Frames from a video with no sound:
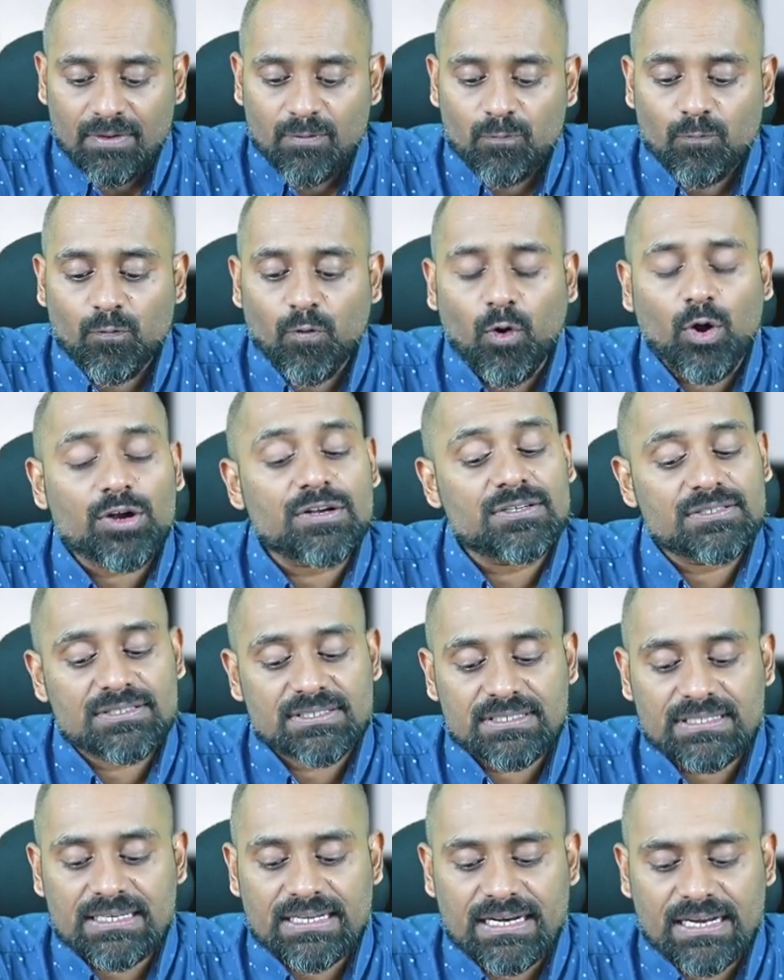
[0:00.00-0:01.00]
what is
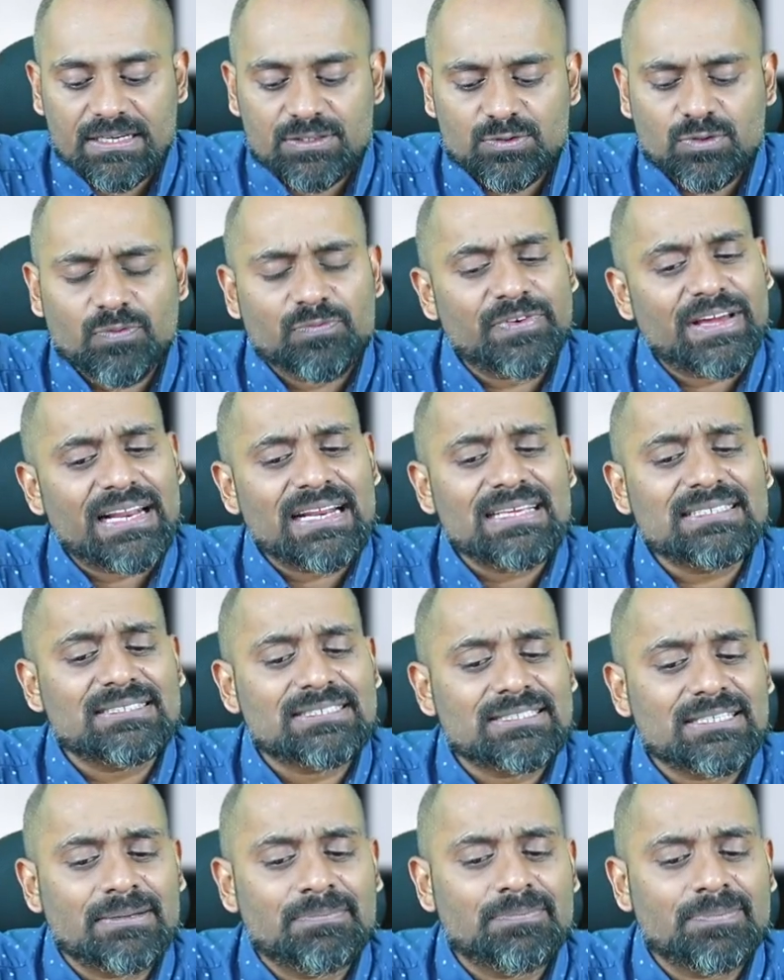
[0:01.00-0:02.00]
correct? So very
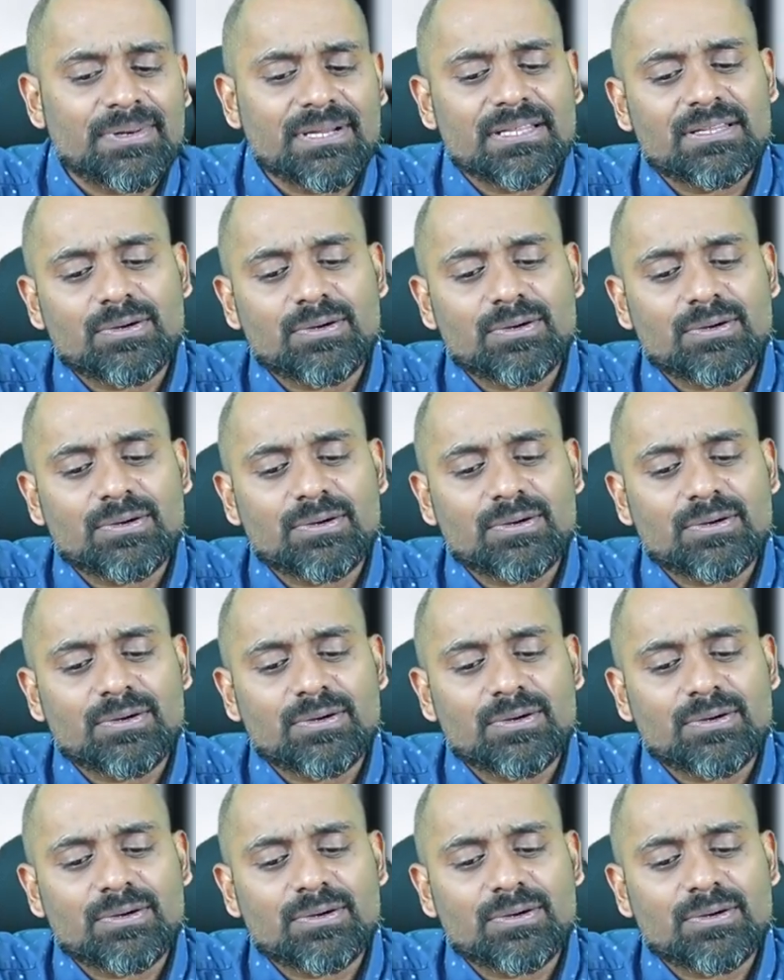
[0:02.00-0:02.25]
simply,